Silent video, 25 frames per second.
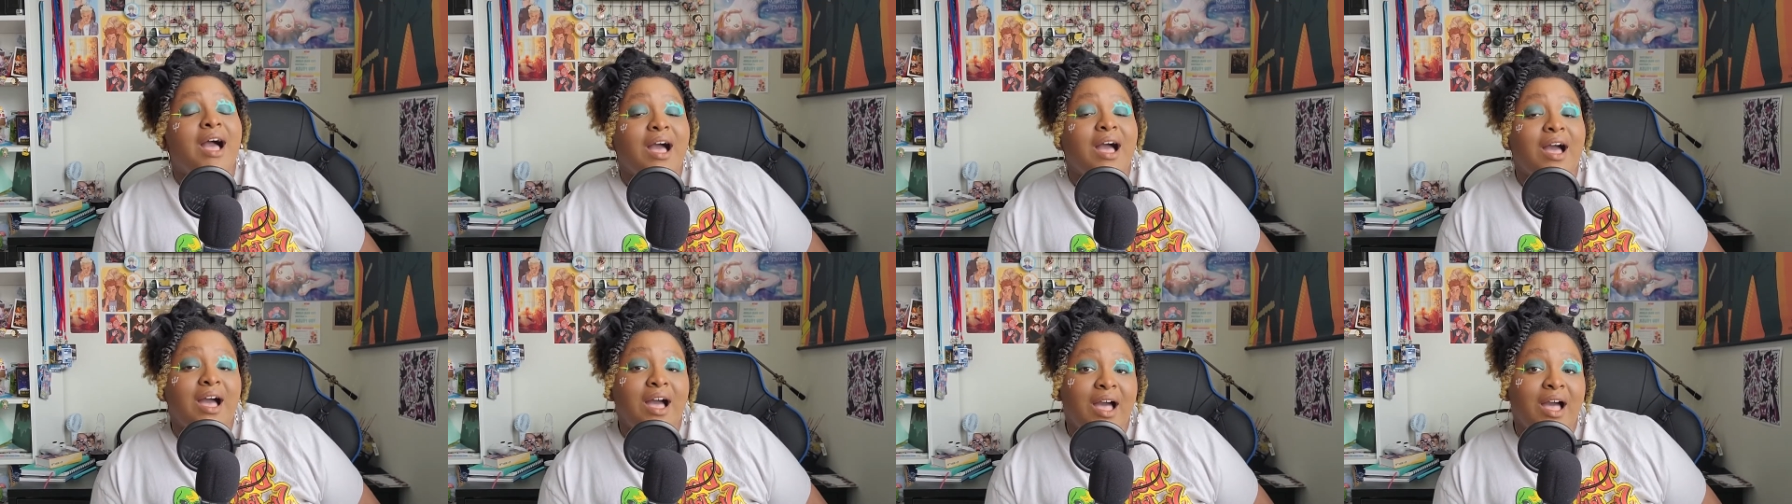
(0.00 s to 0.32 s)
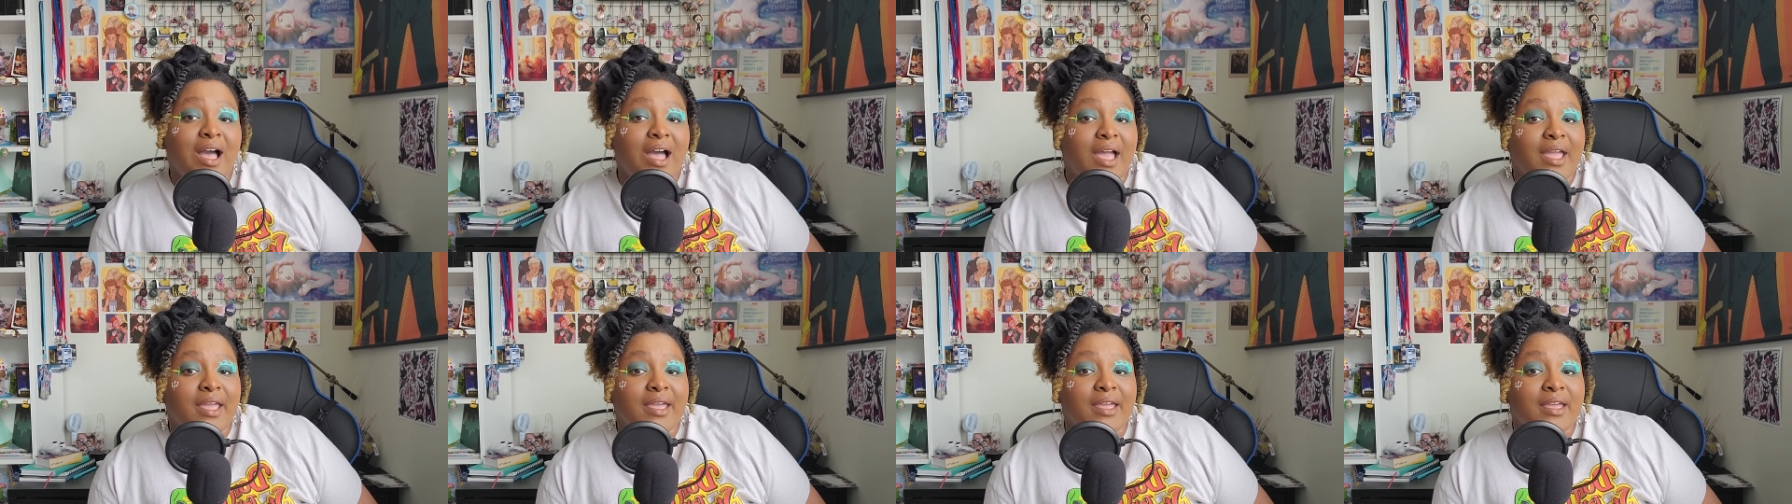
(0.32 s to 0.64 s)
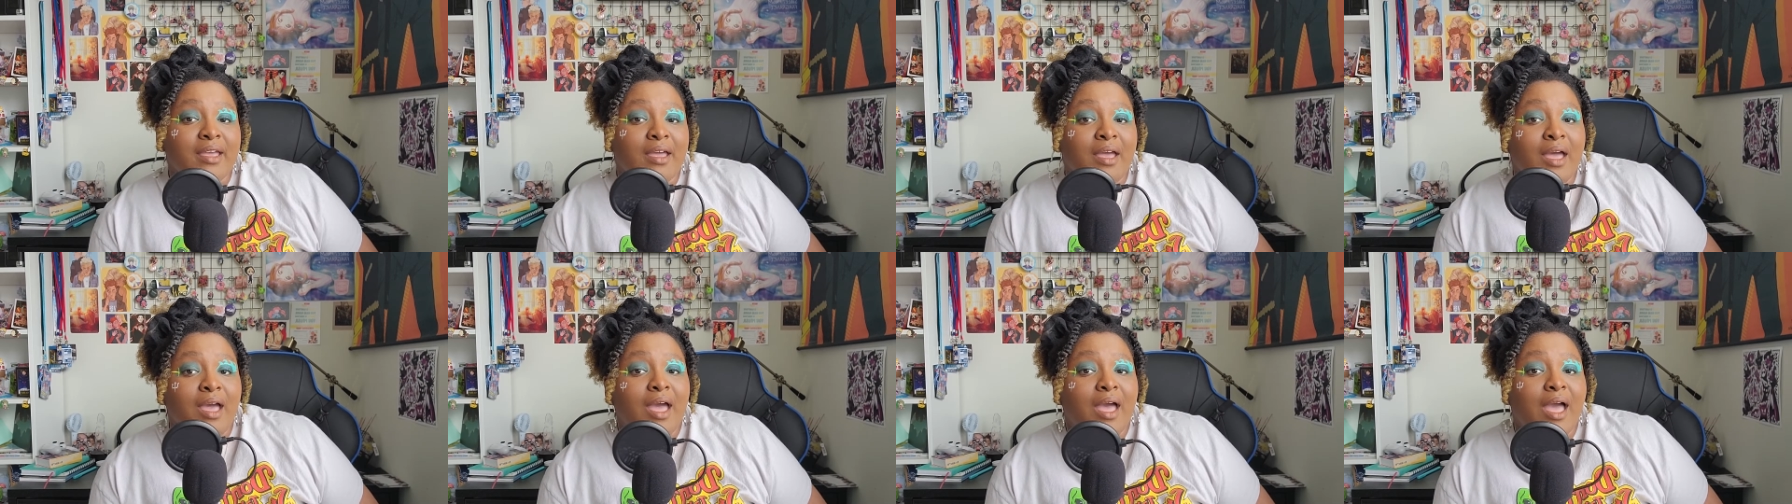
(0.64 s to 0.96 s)

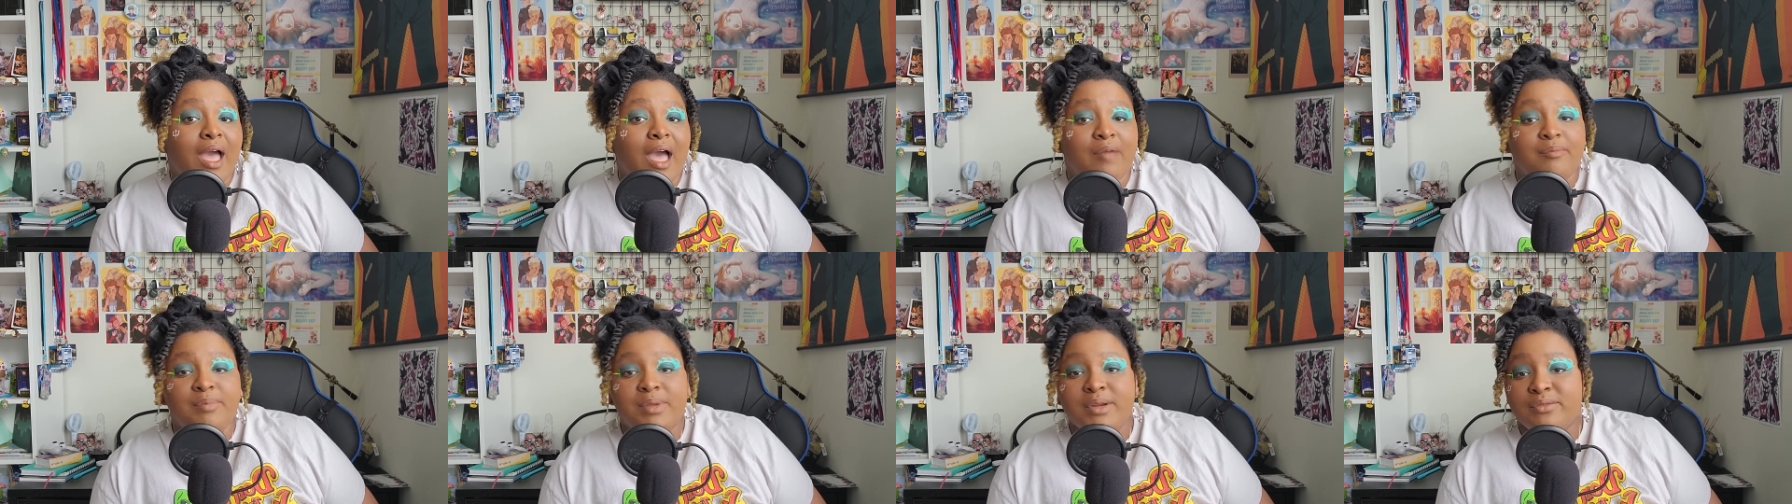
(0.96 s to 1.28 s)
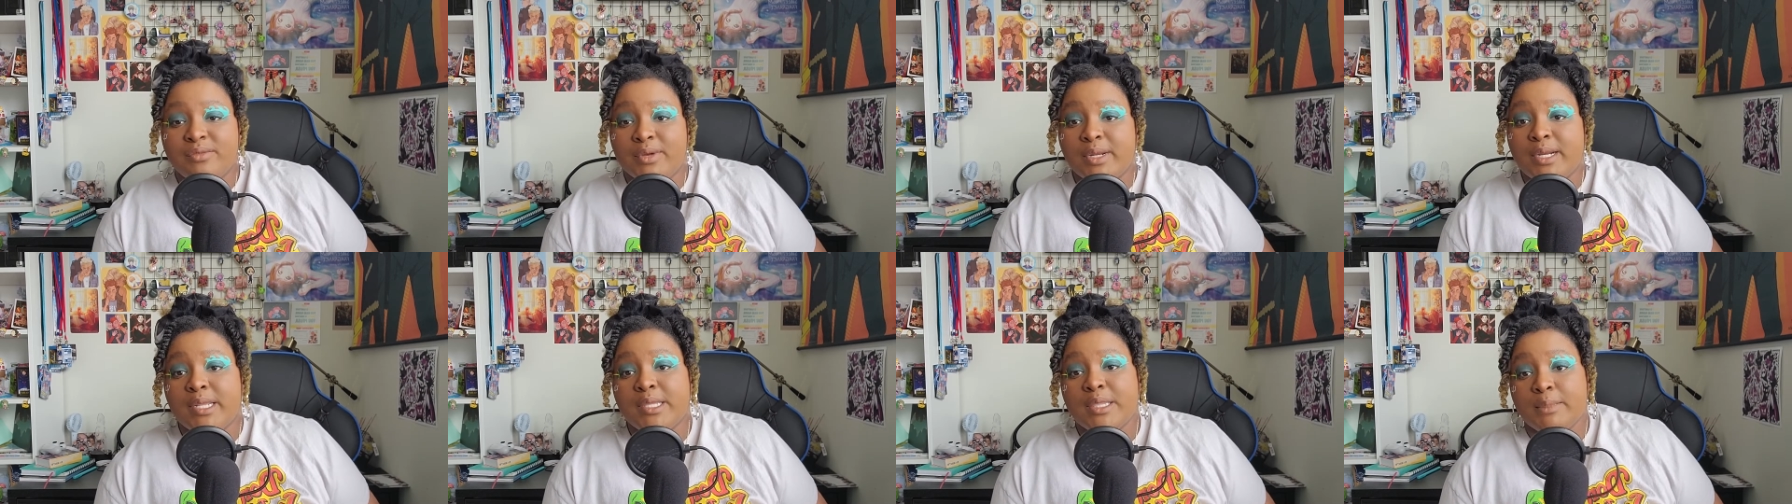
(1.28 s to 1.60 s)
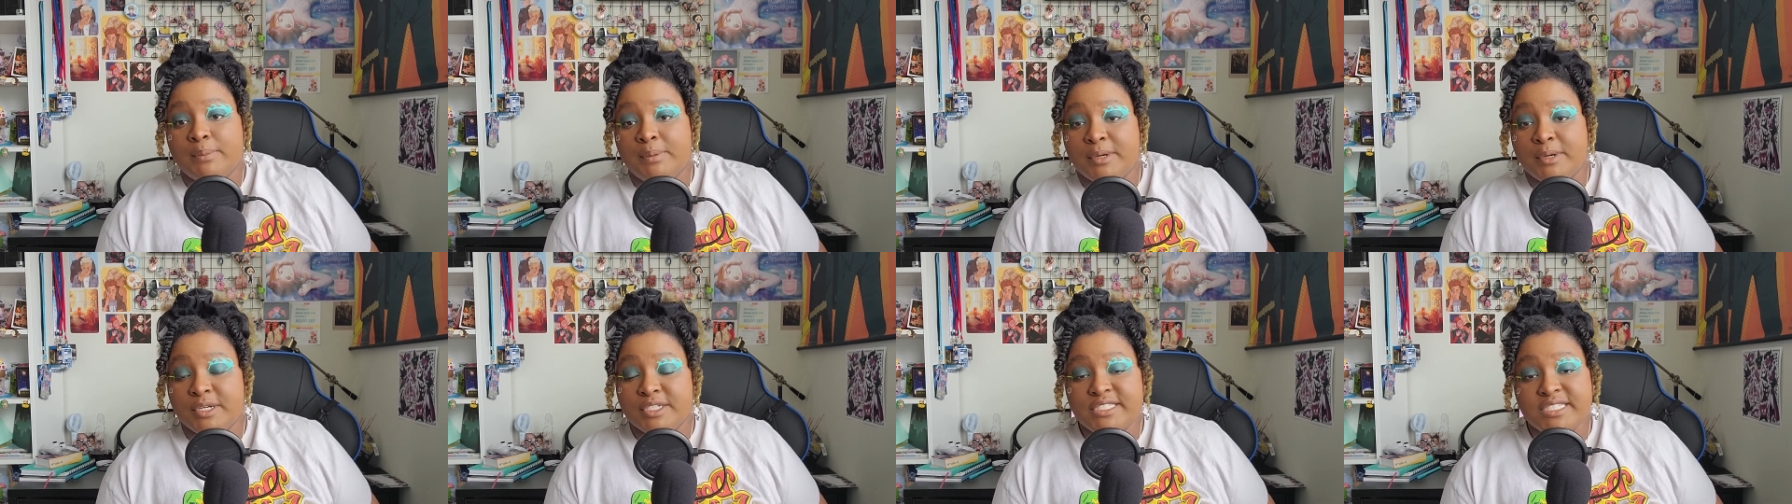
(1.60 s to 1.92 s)
I have been reading
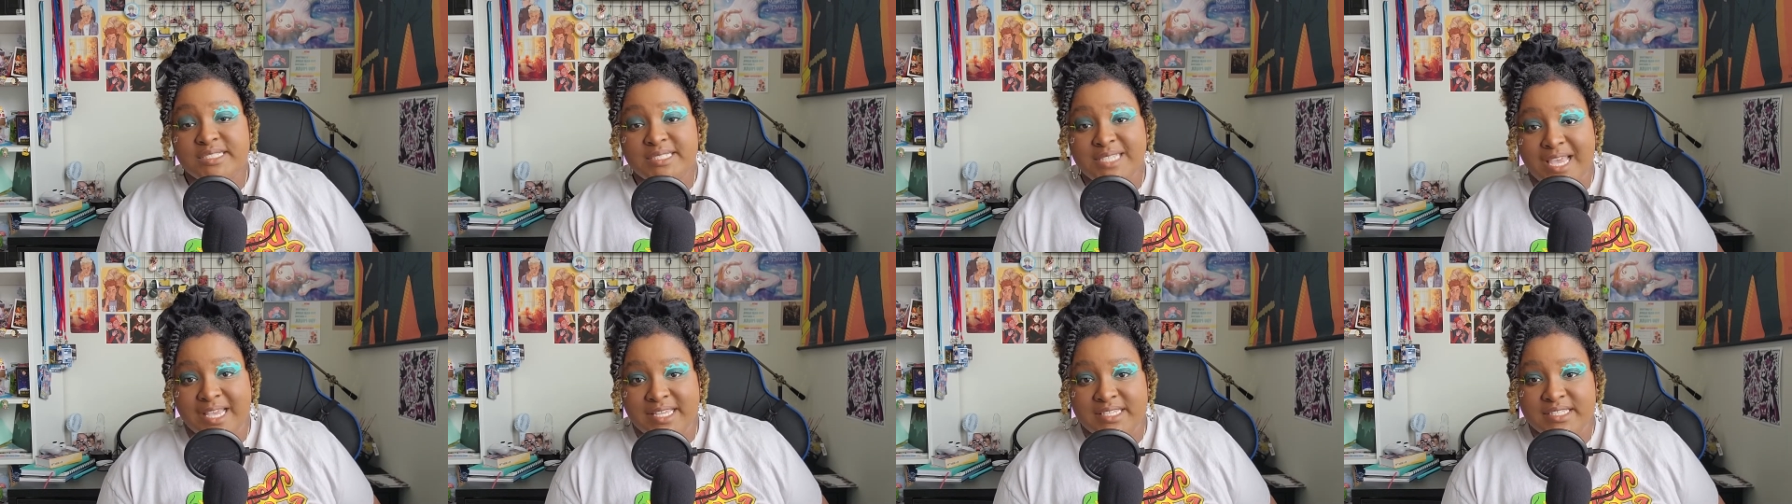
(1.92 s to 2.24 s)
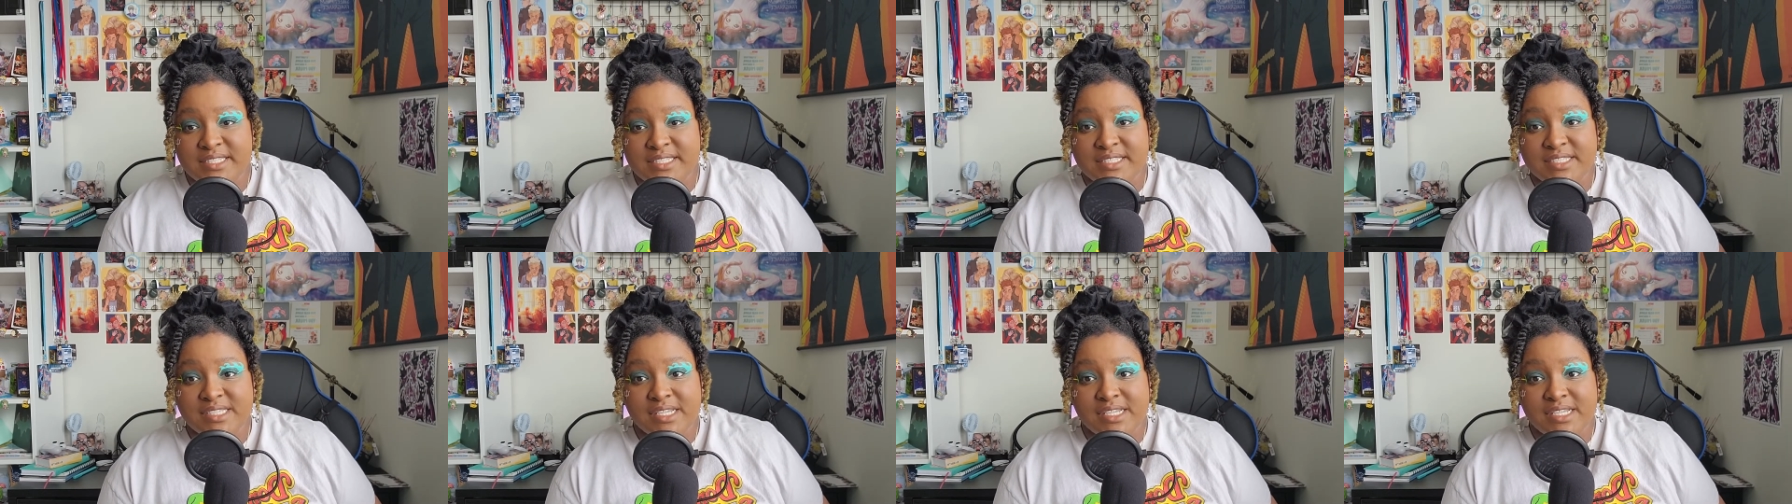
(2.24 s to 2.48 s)
the Percy Jackson